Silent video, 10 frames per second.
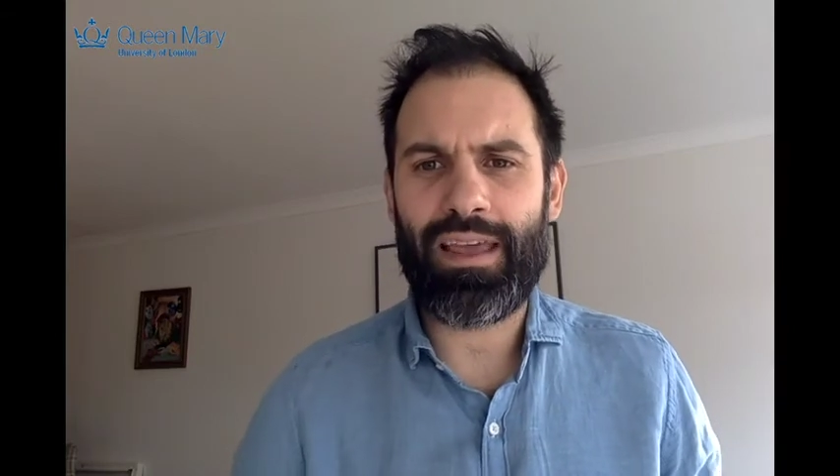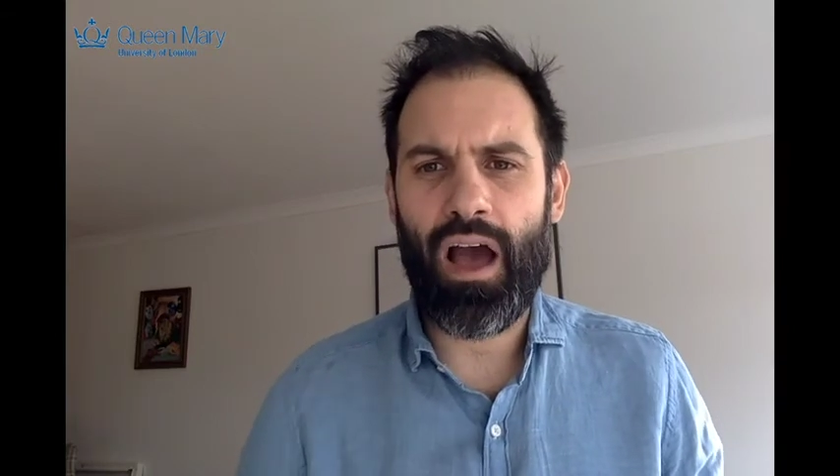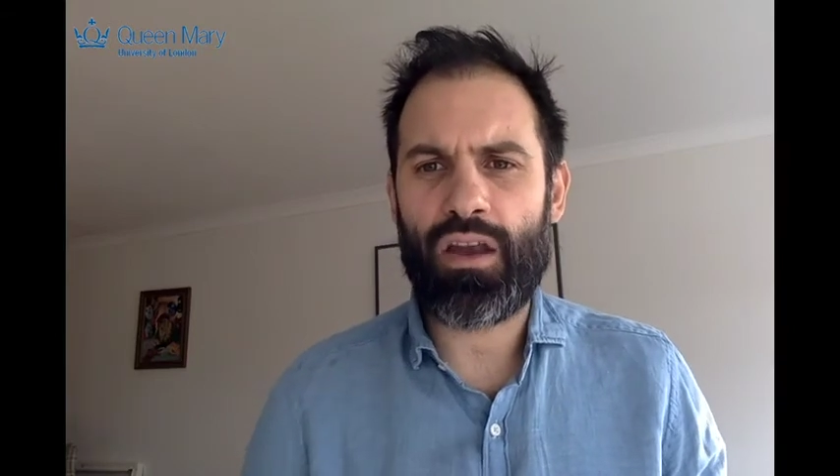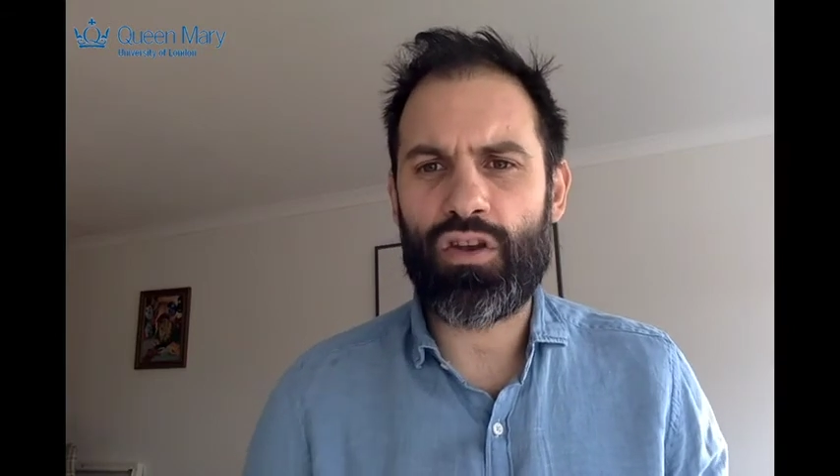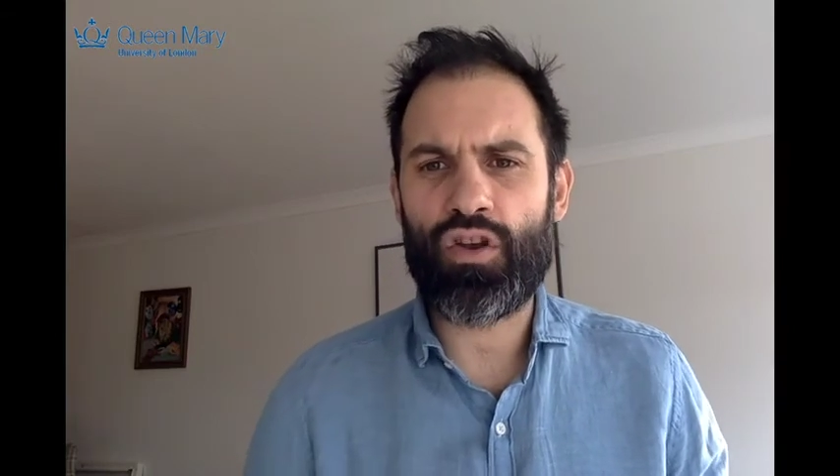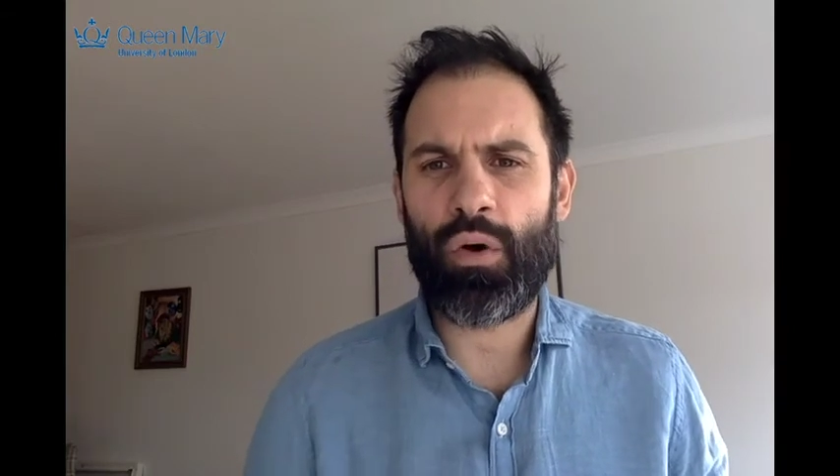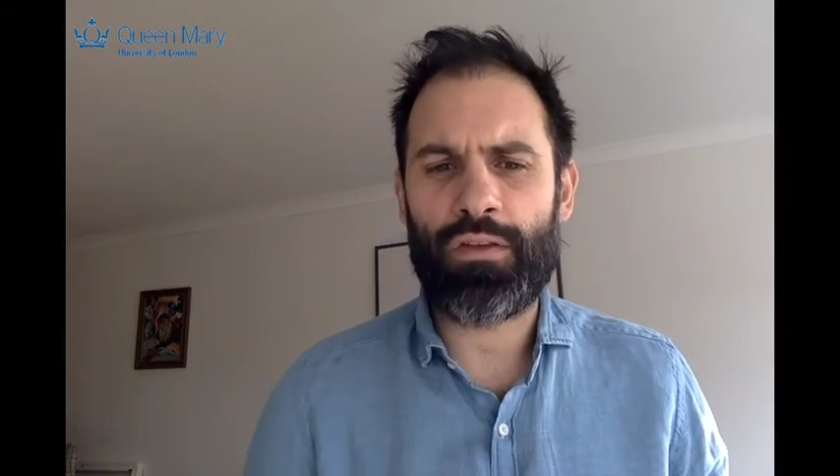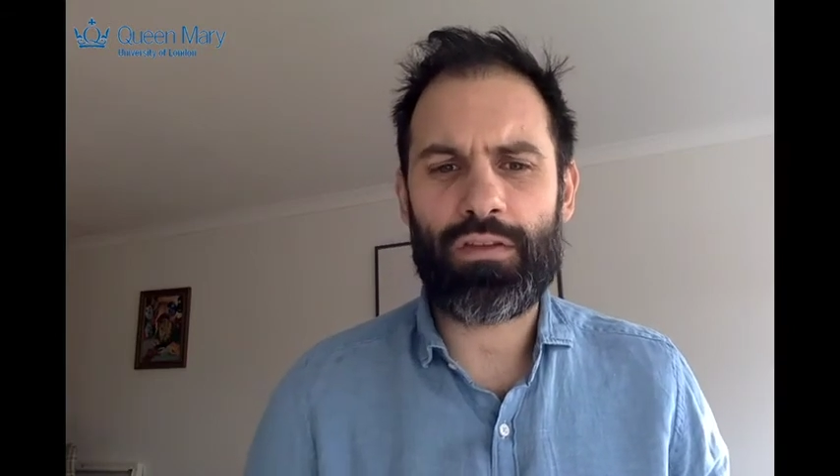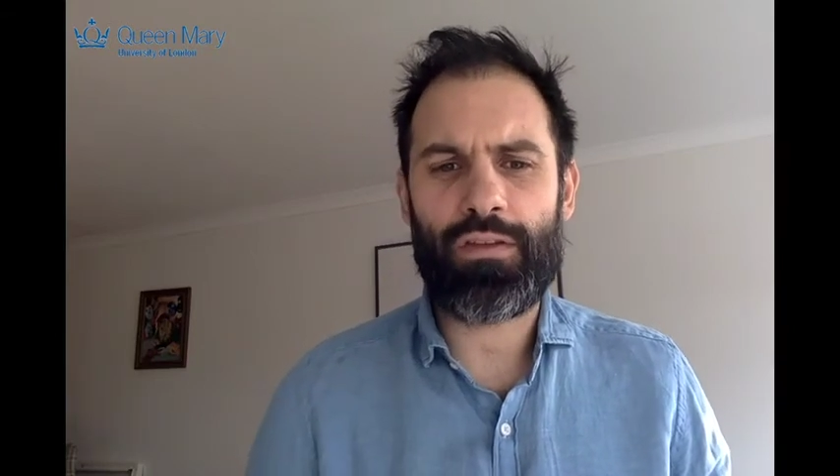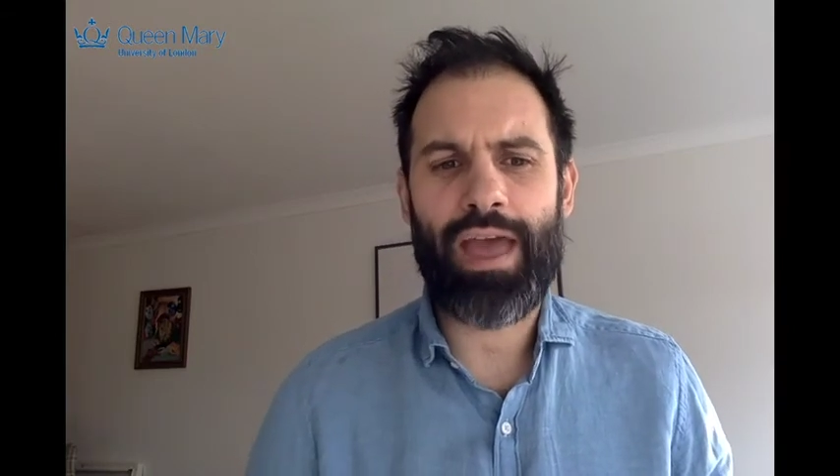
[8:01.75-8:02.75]

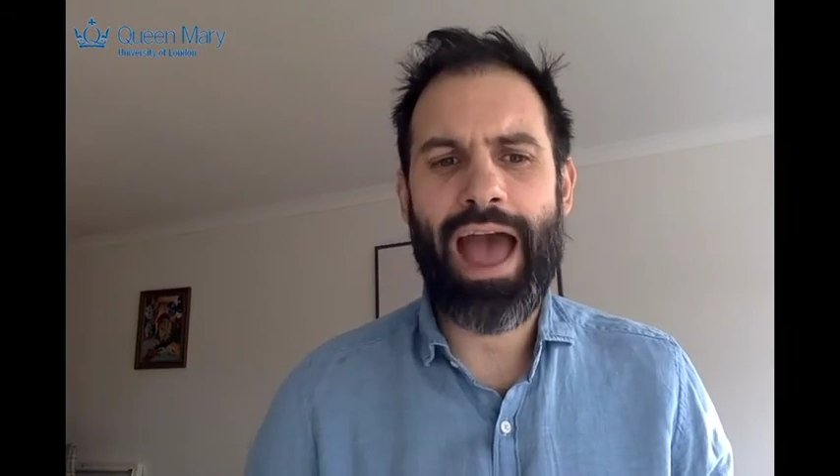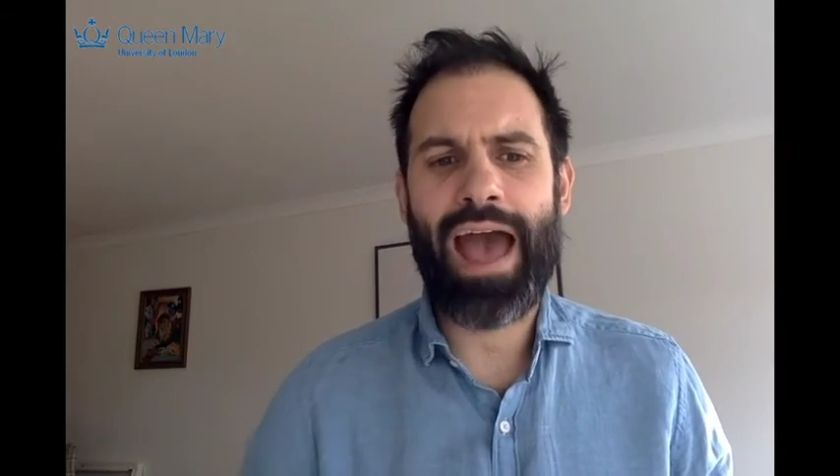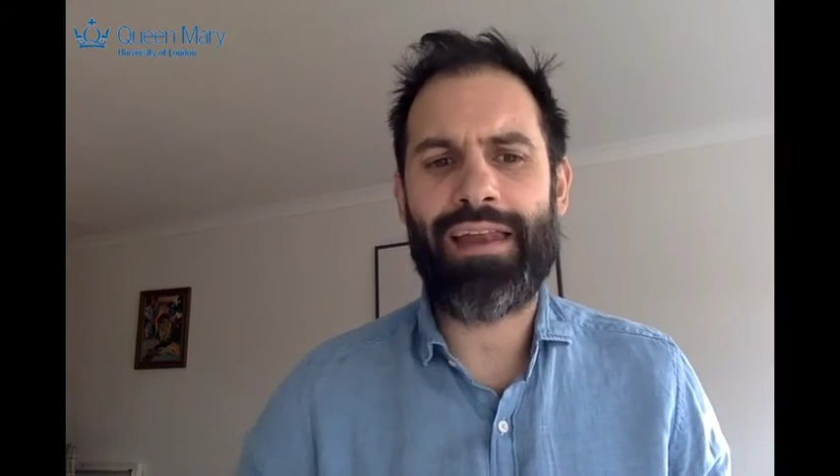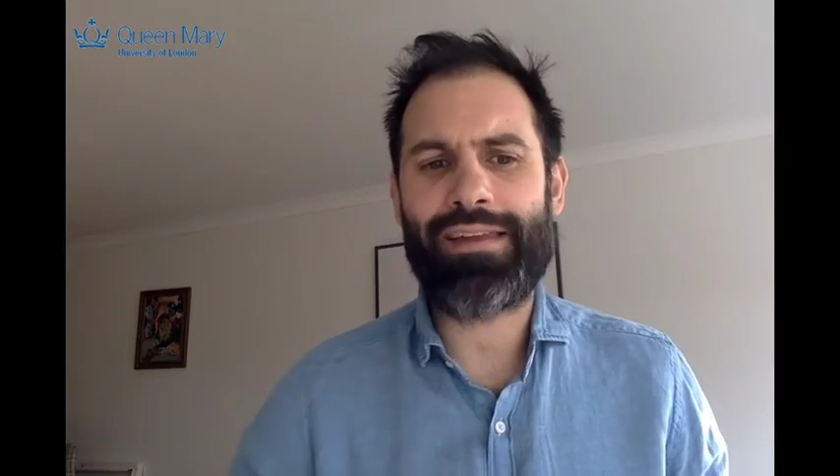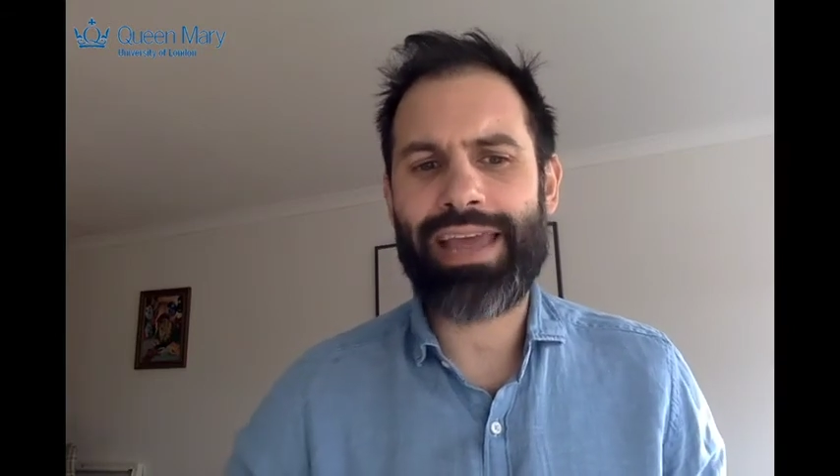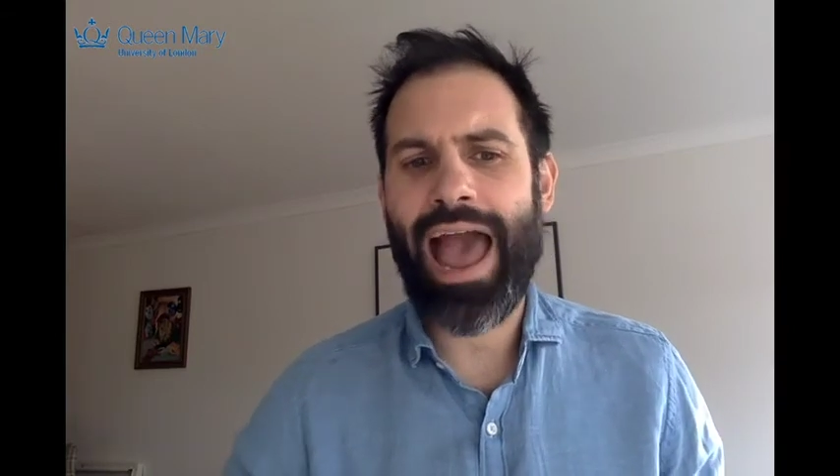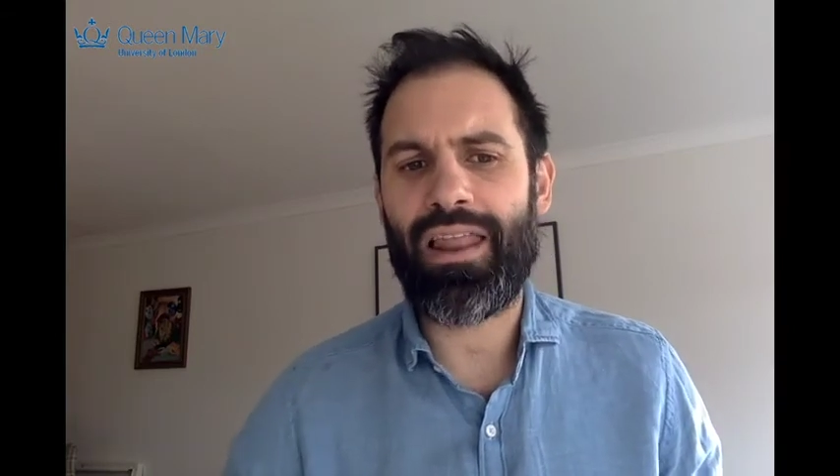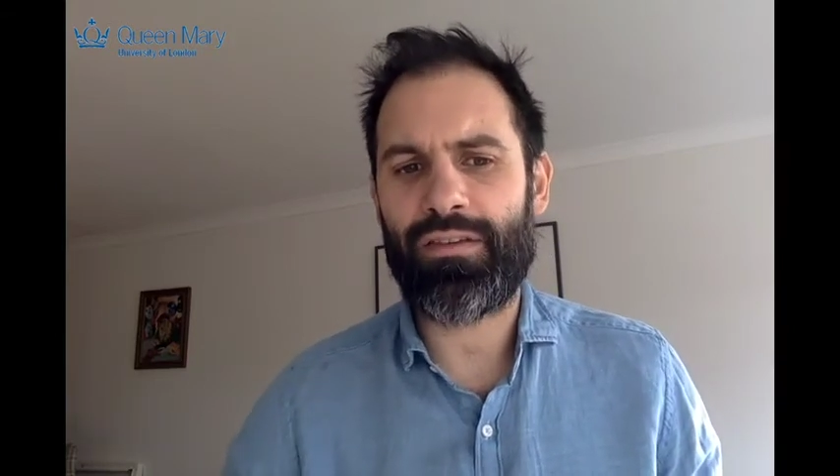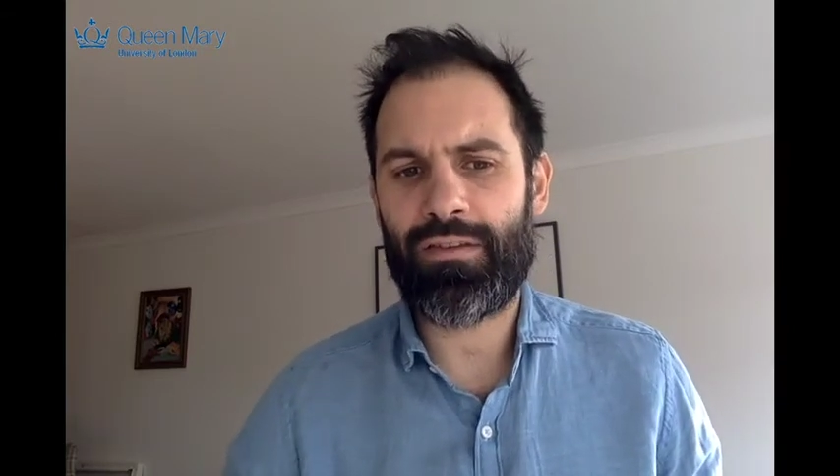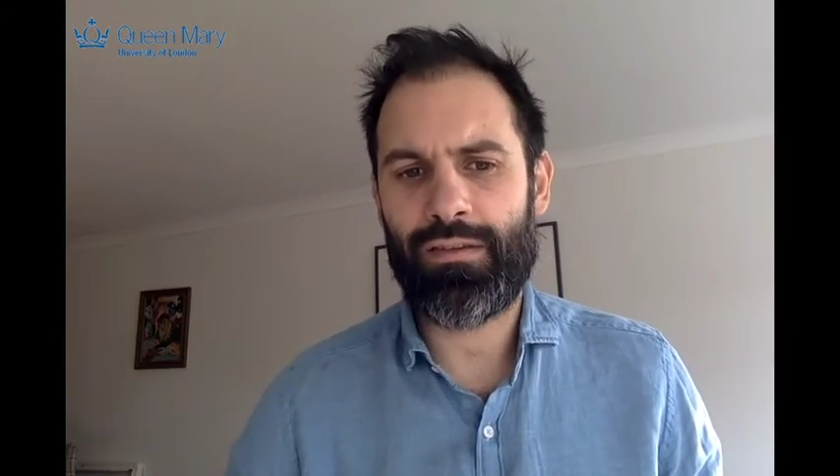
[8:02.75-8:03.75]
unnuanced and
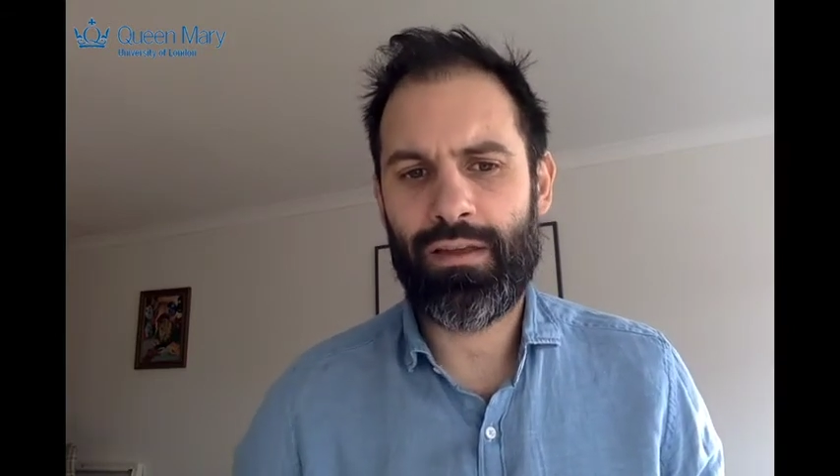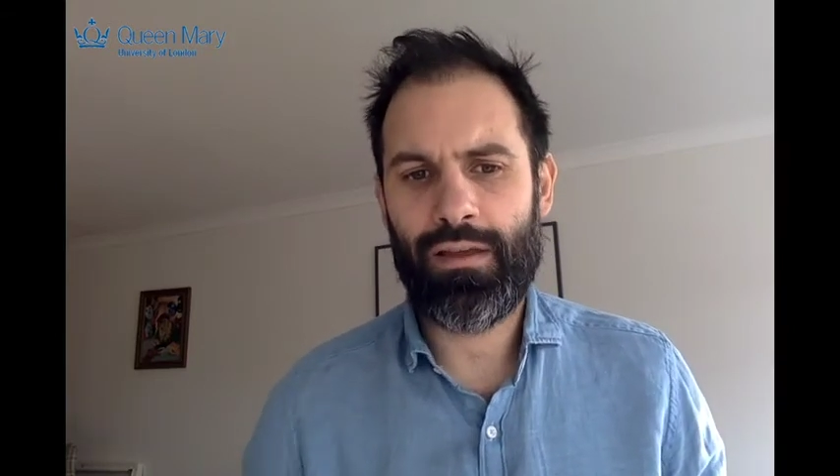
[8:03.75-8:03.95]
callous.